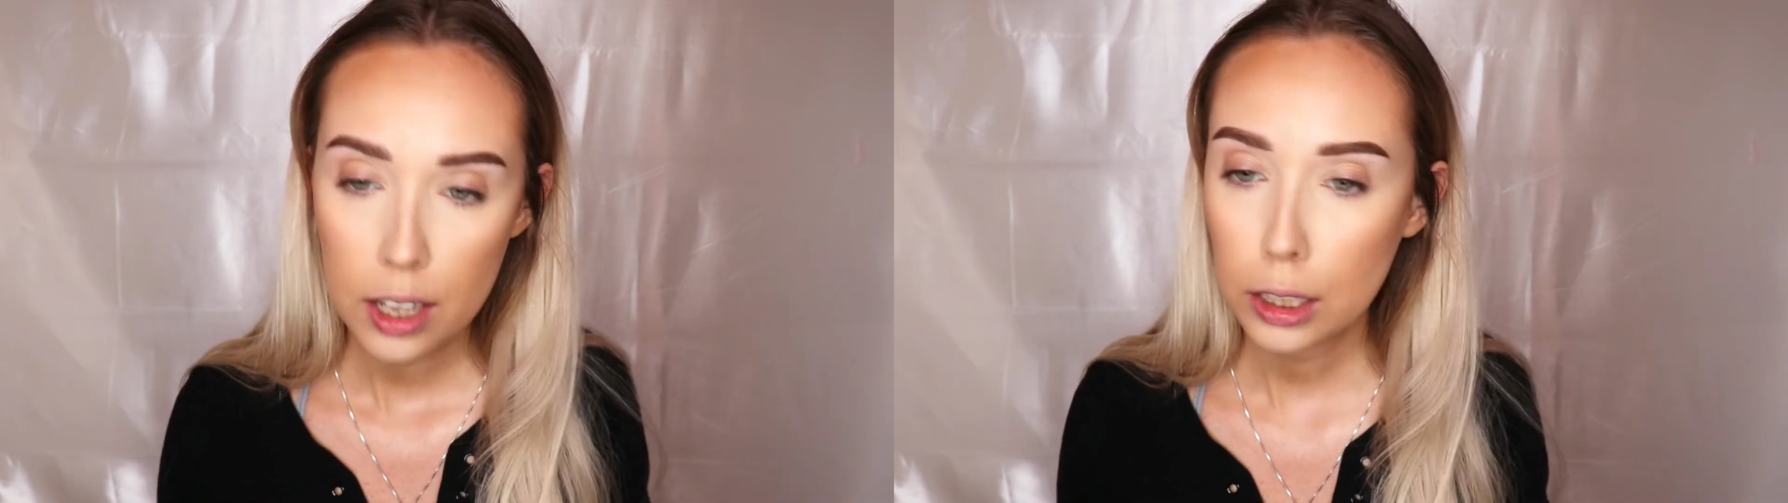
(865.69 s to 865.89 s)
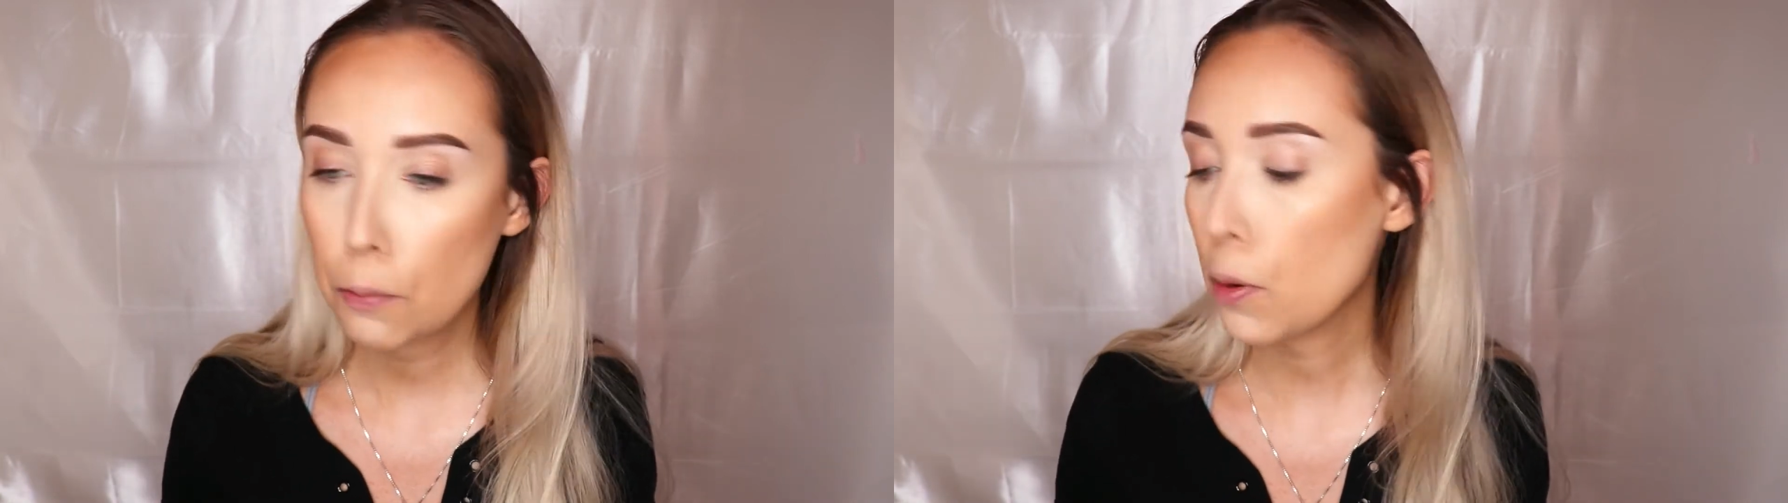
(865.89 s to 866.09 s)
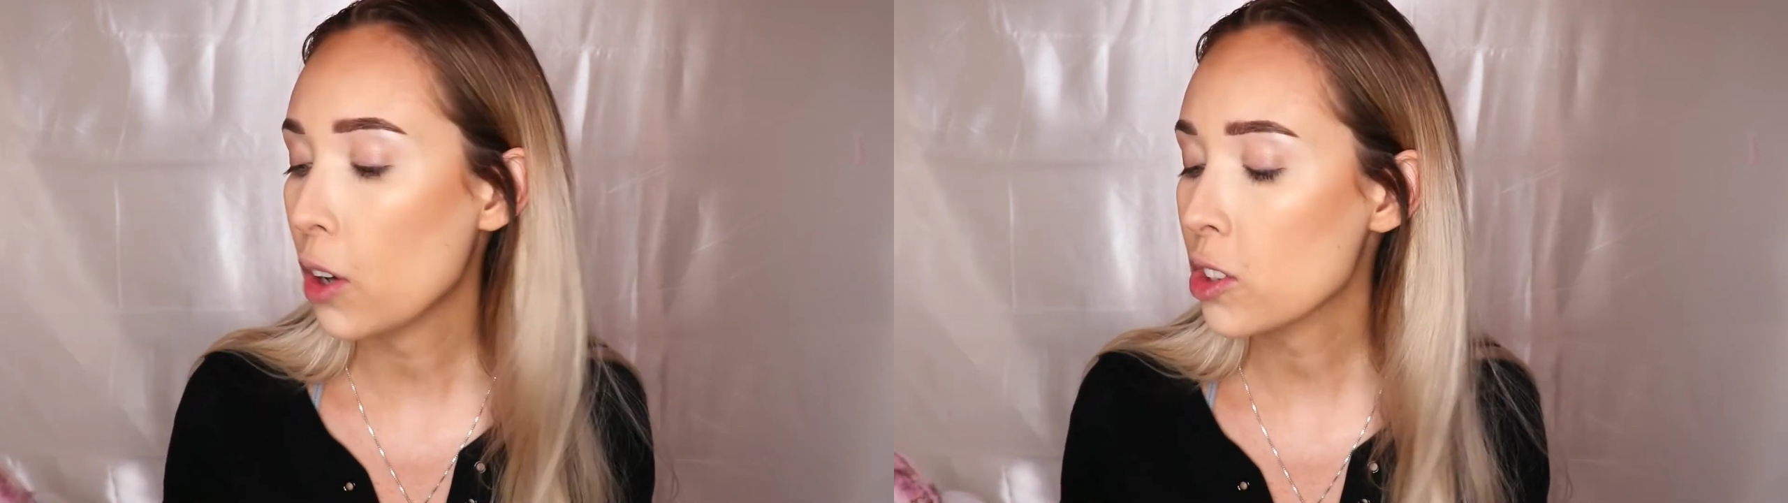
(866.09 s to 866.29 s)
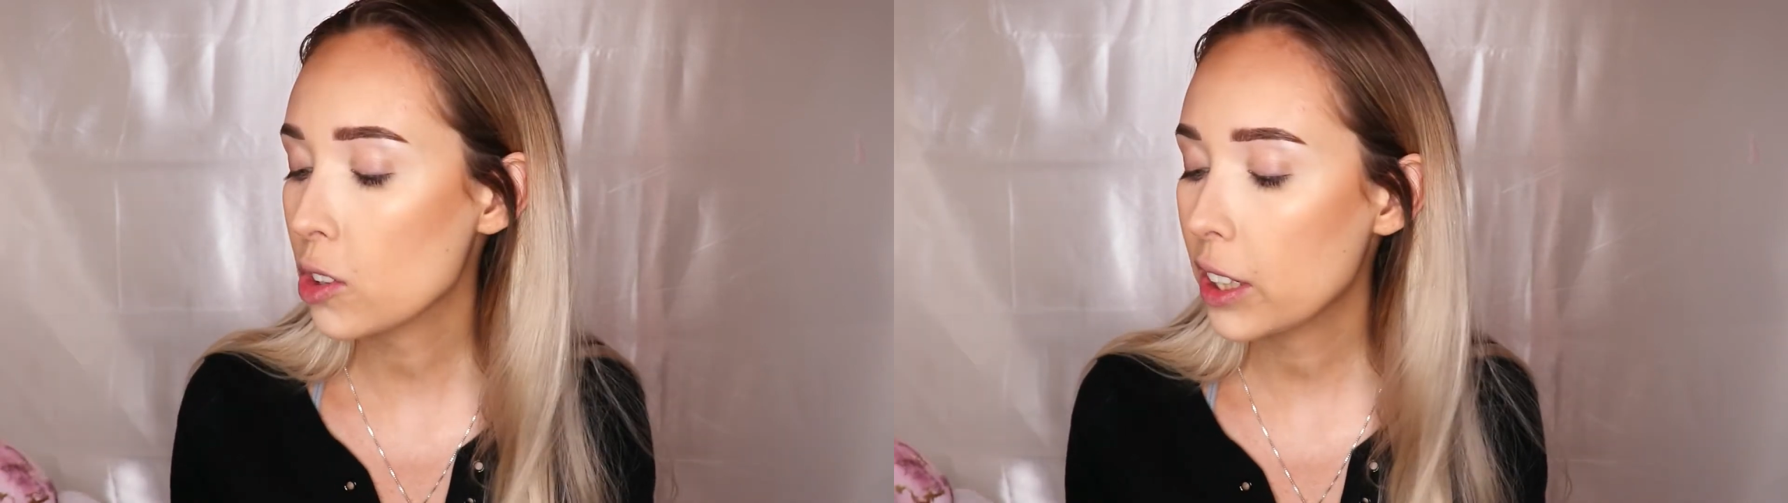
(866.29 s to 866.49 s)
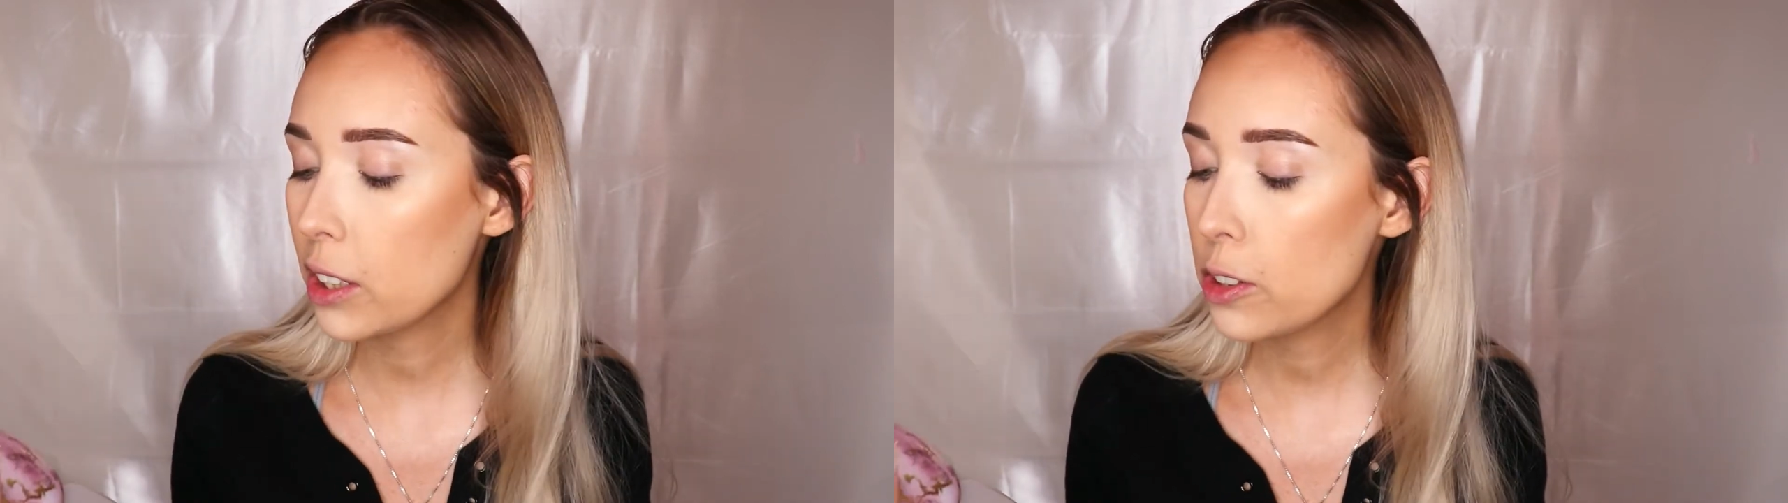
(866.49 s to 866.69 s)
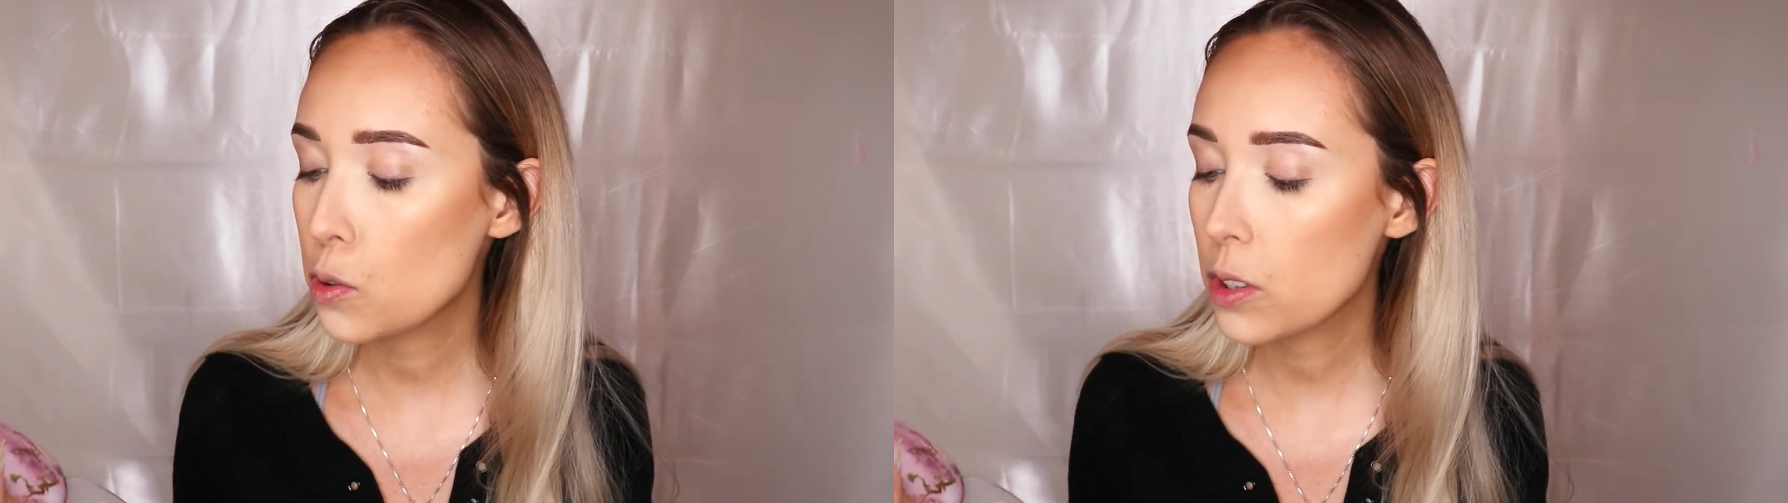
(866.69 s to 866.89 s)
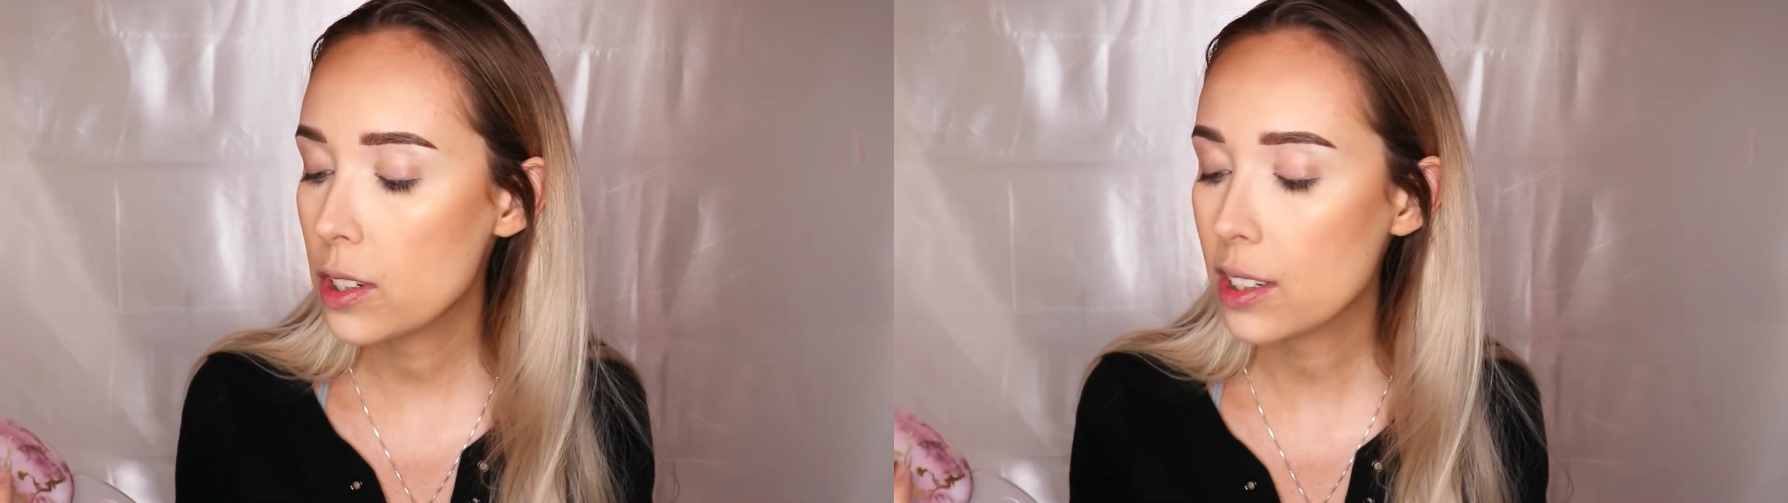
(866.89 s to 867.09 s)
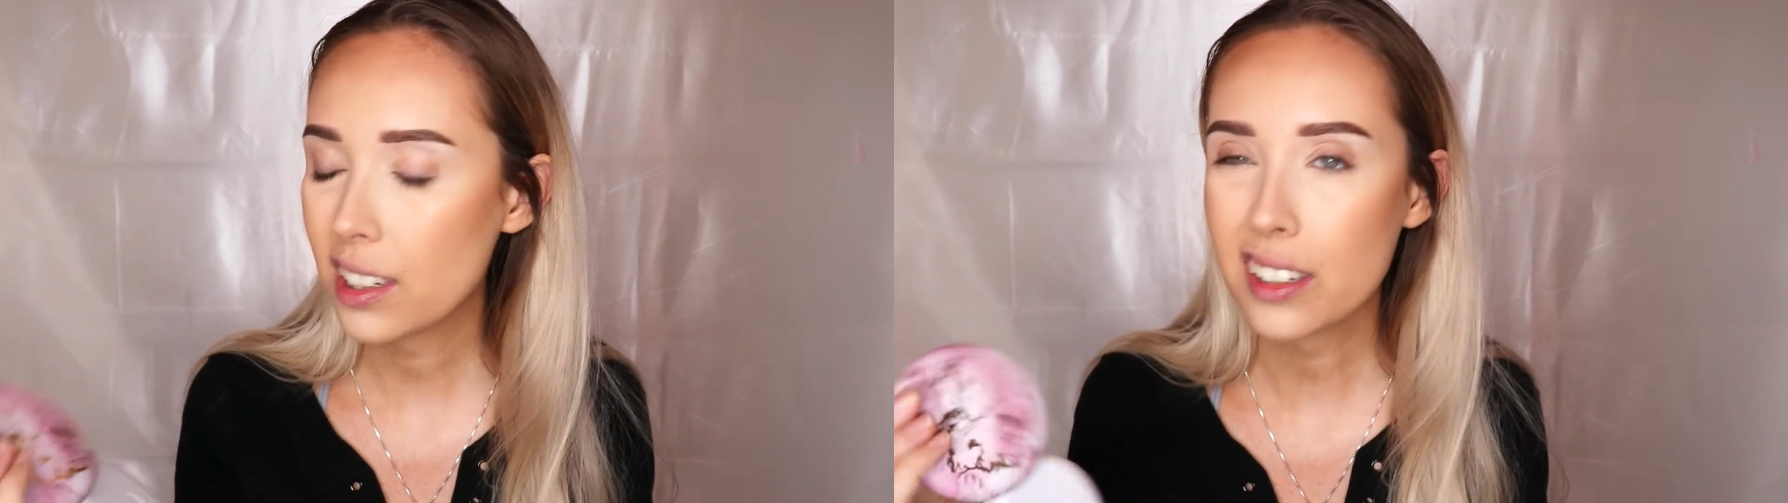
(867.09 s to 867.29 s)
The bronzer I used was
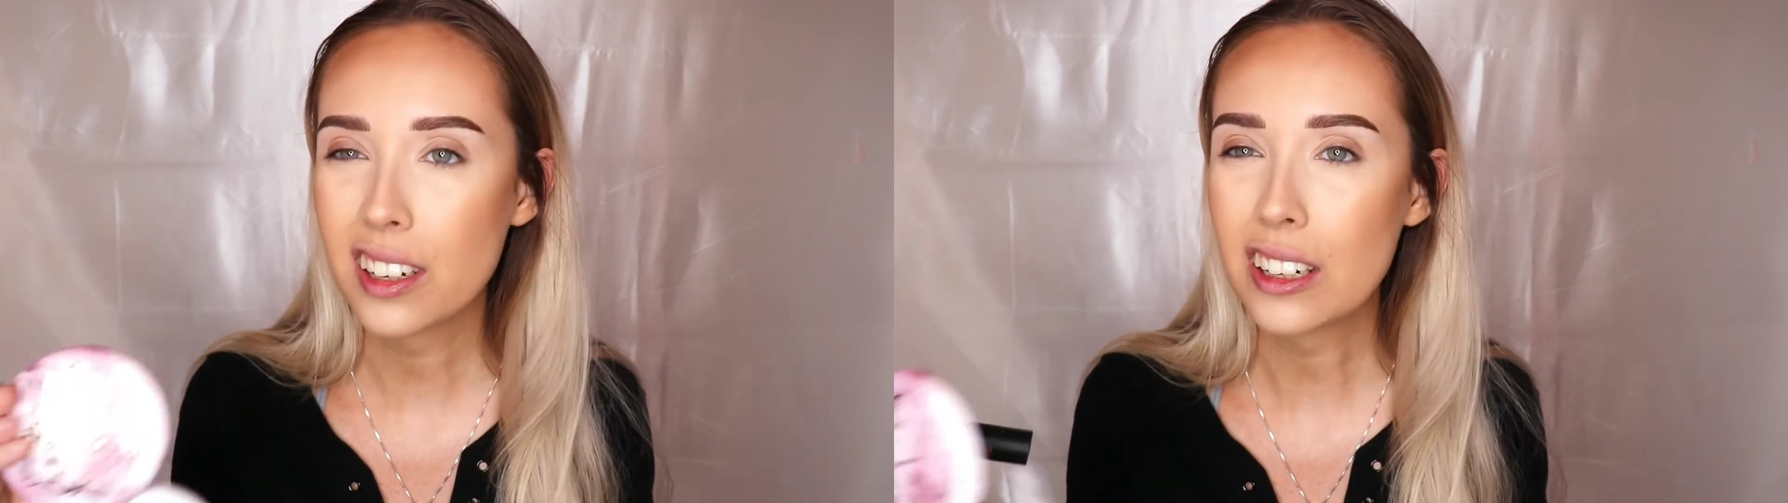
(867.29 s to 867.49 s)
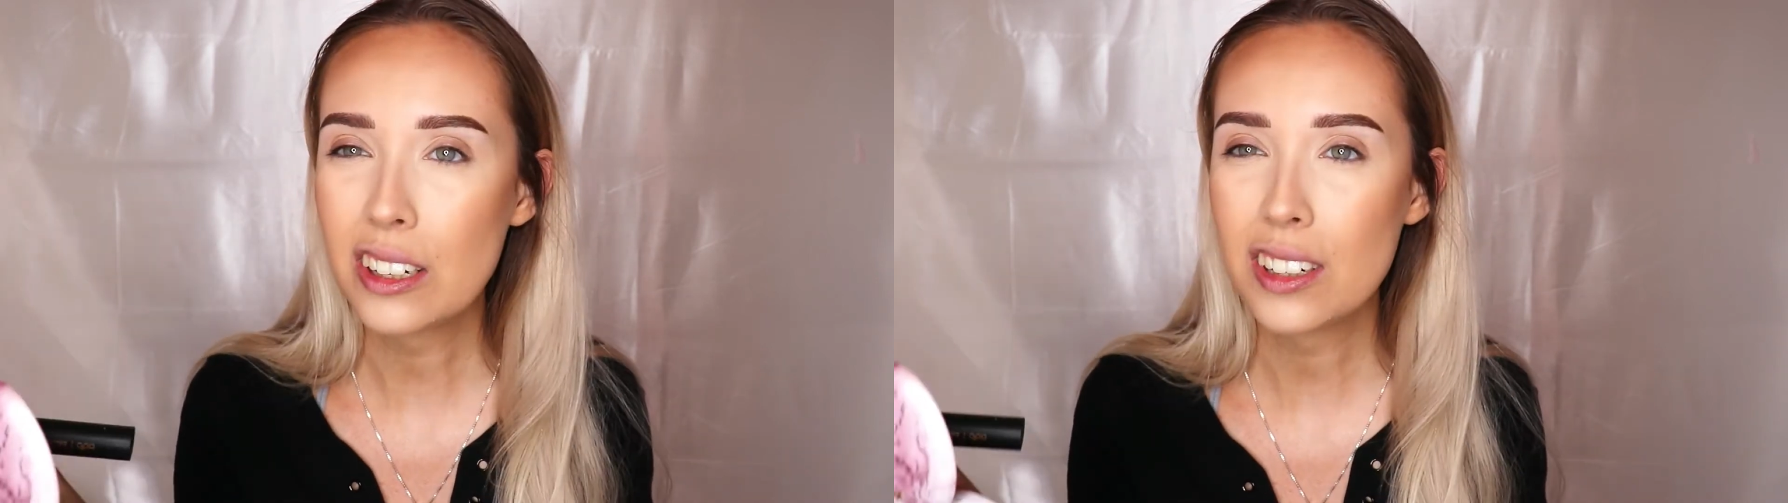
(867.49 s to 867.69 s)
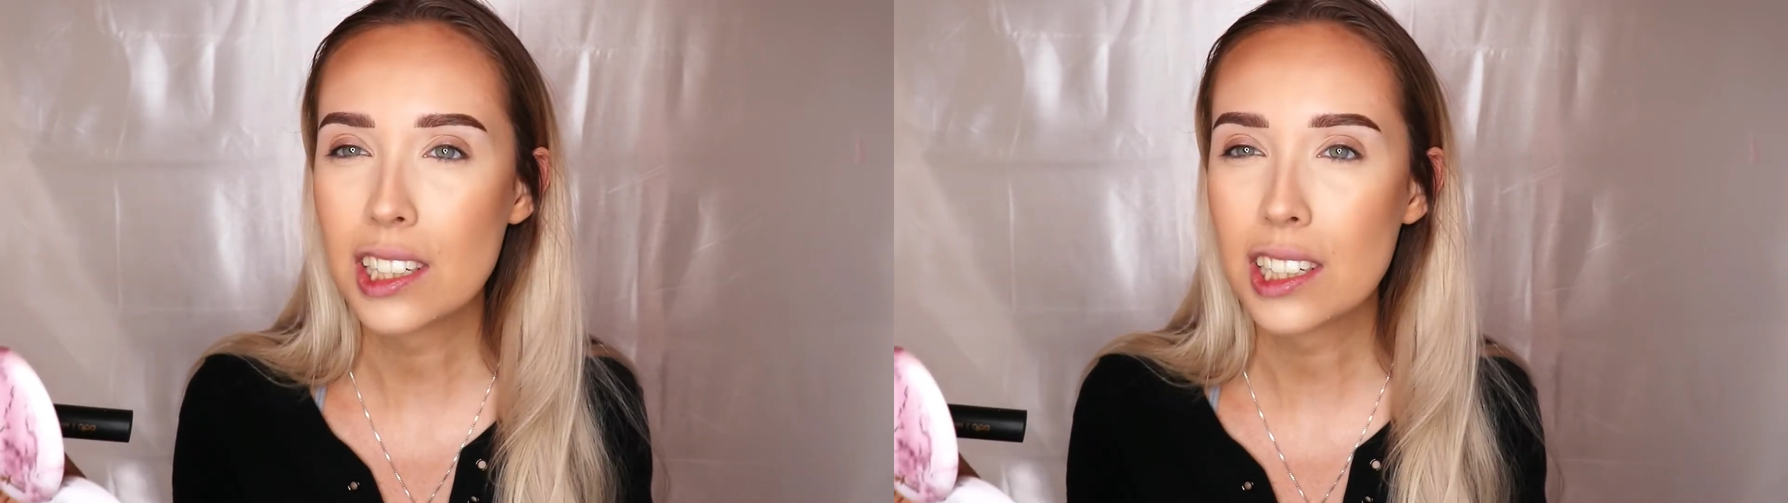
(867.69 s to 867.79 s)
discontinued.